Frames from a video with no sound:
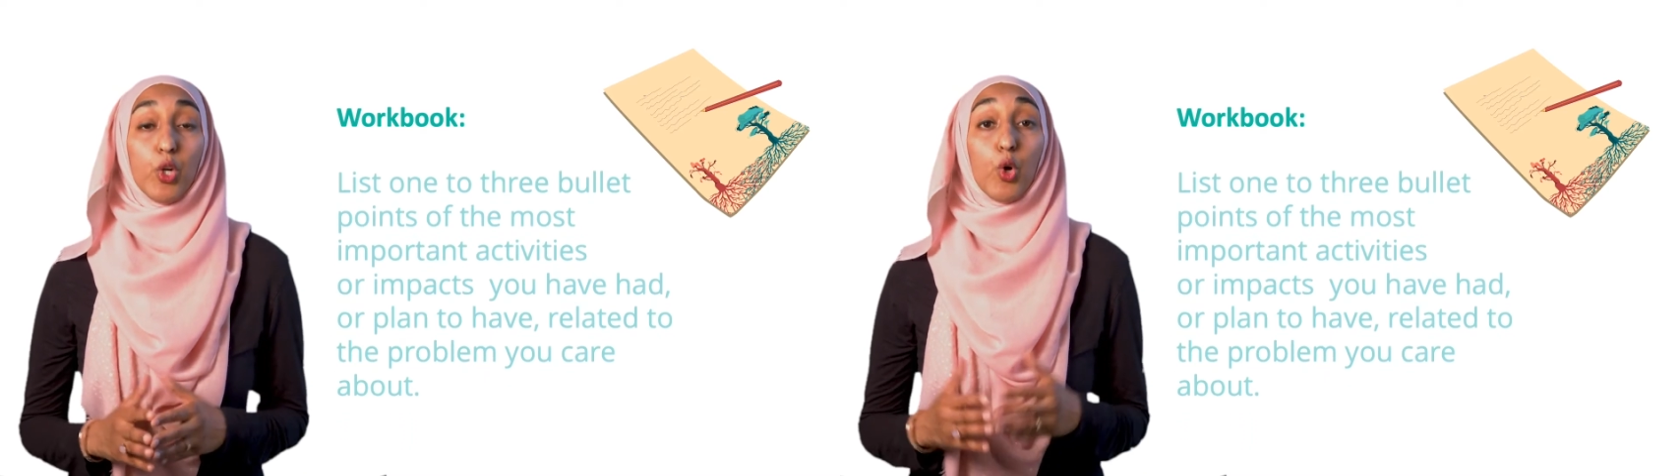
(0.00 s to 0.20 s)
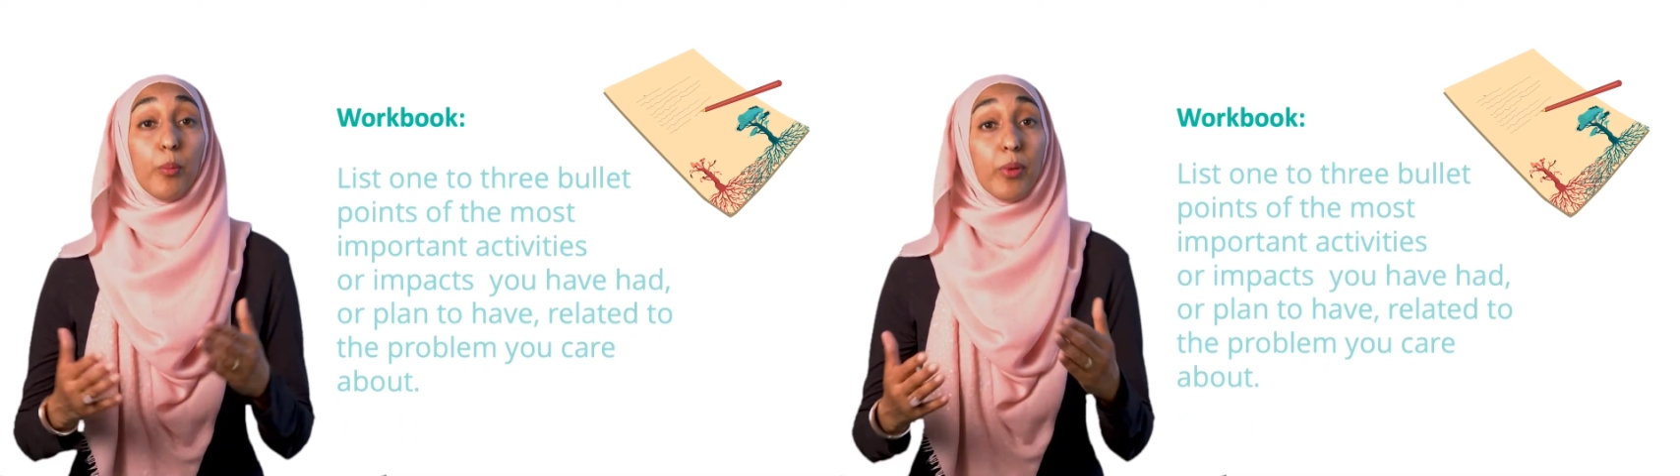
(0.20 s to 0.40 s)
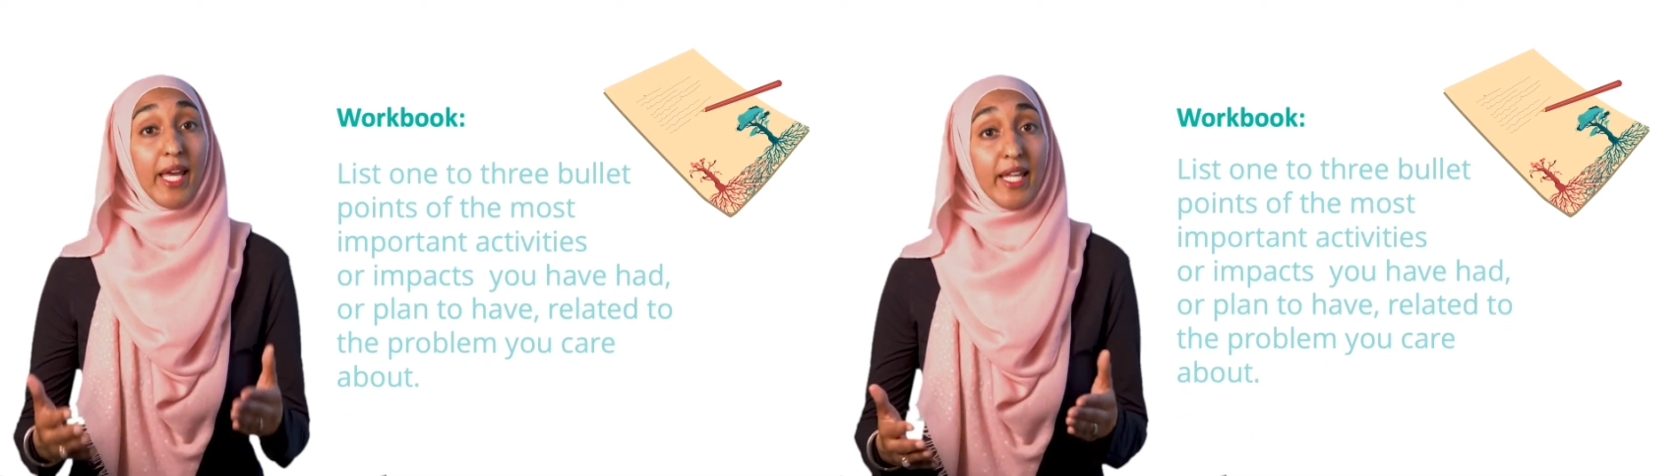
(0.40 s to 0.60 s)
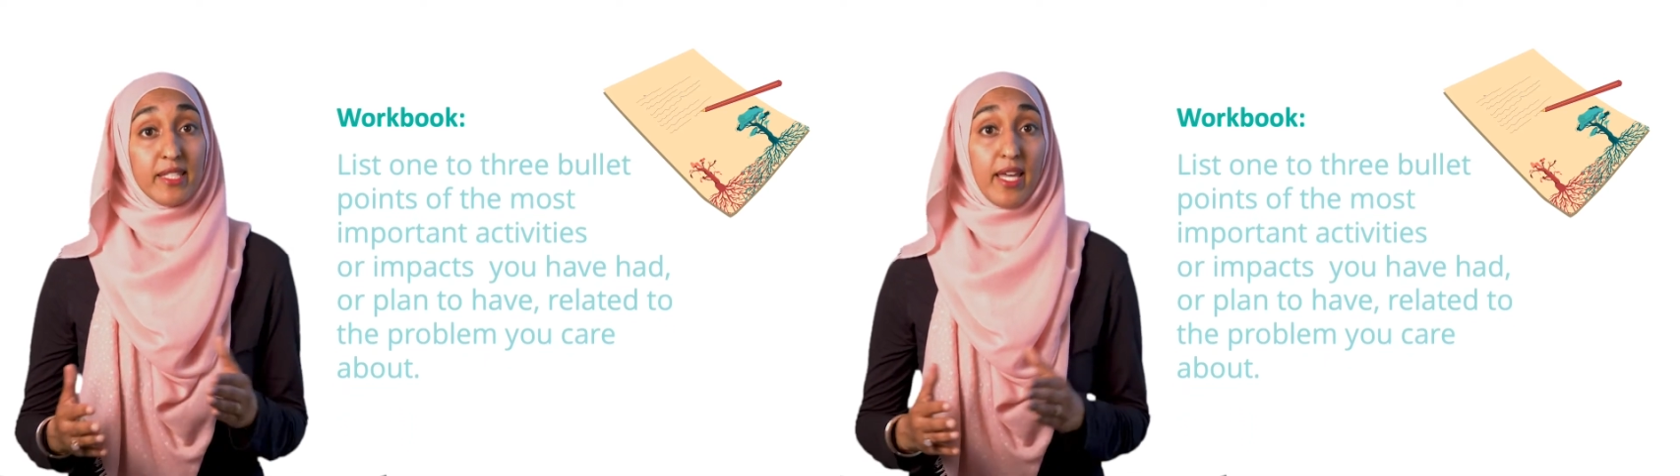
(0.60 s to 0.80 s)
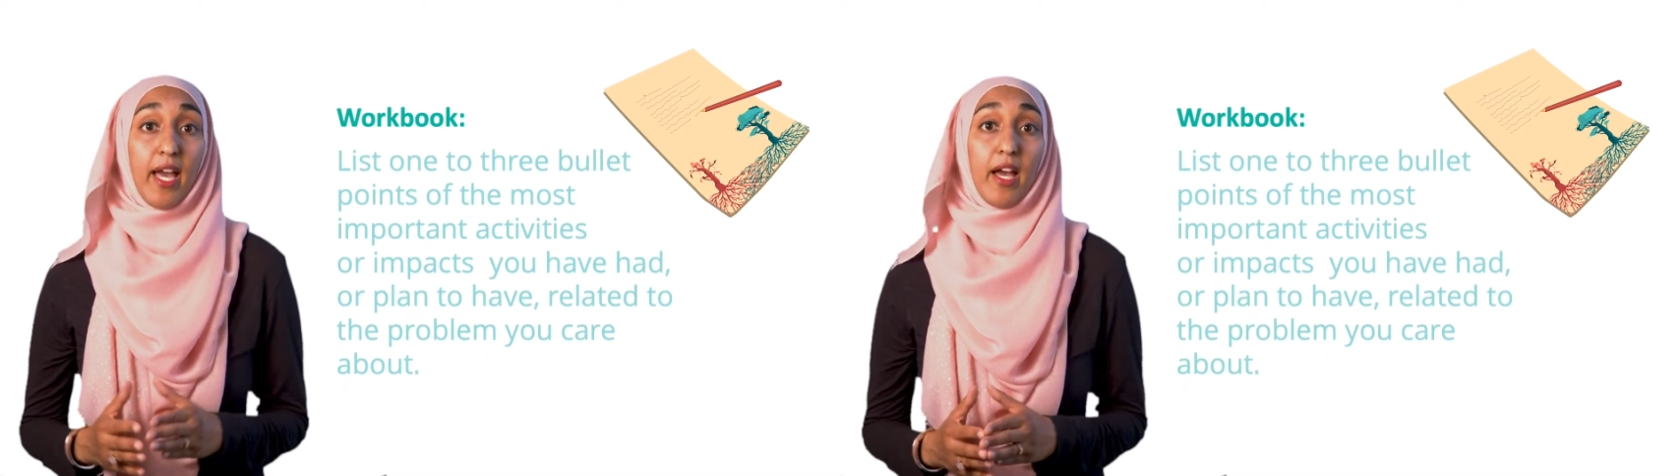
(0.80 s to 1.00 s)
or plan to
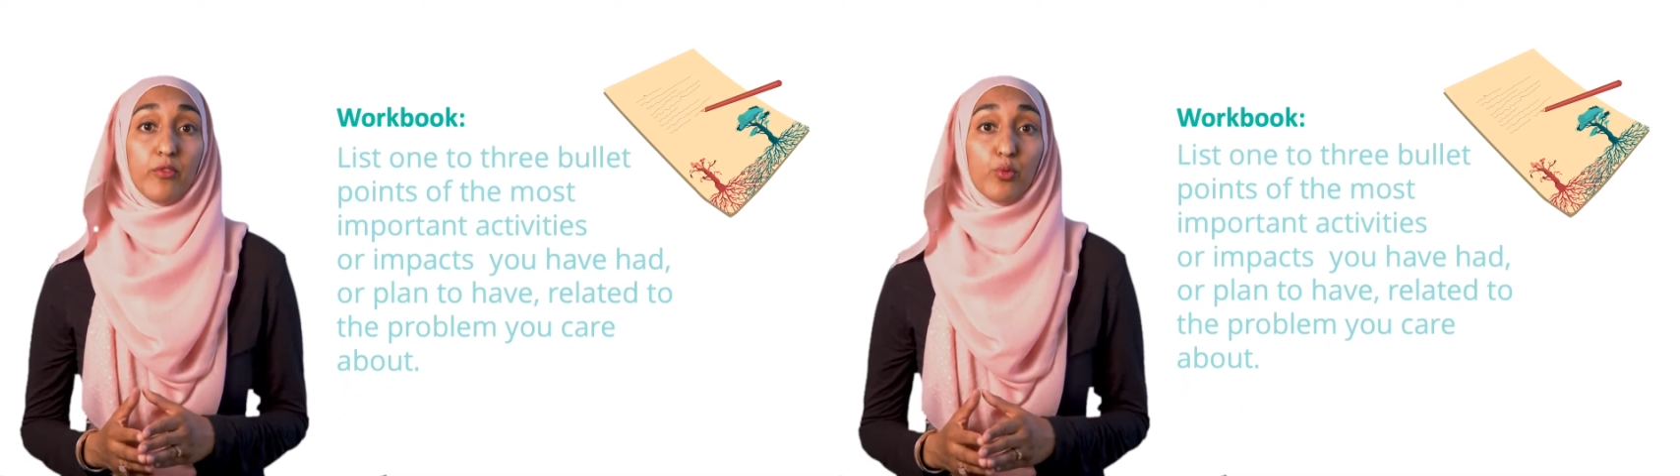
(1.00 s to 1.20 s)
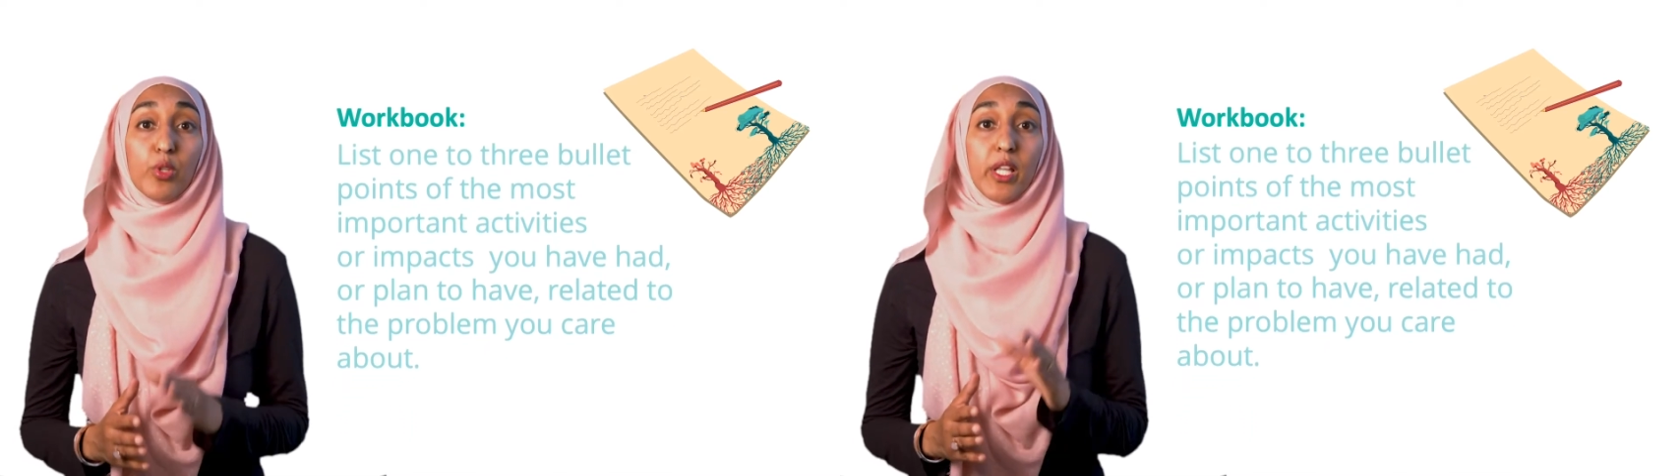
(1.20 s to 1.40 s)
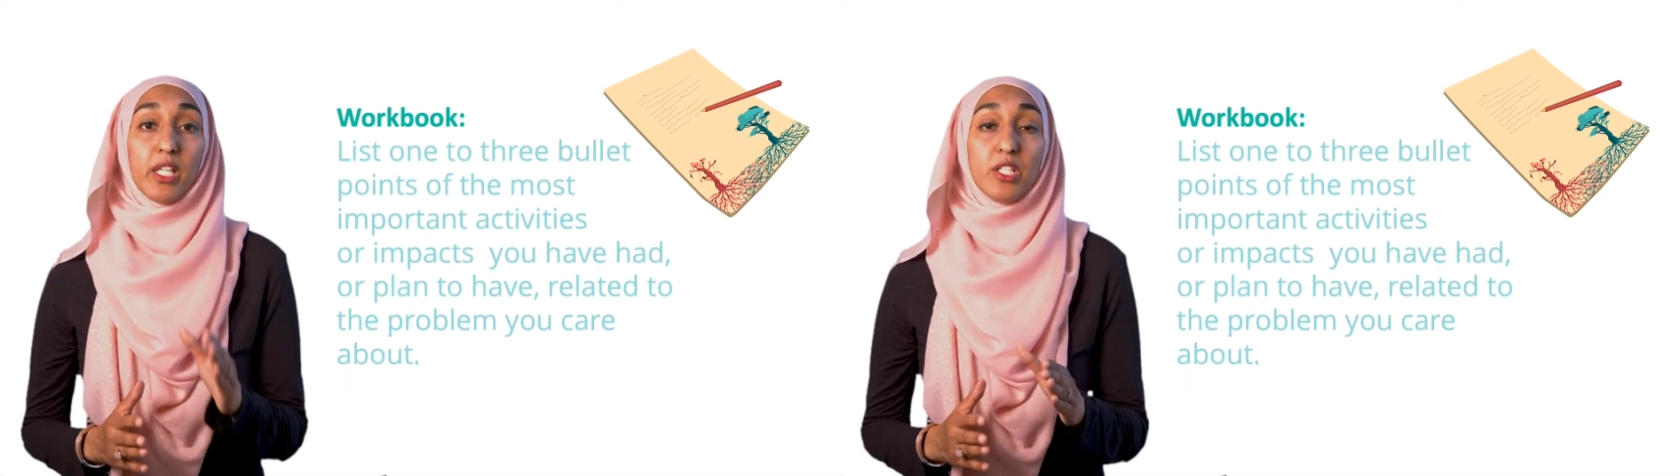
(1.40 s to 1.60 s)
have related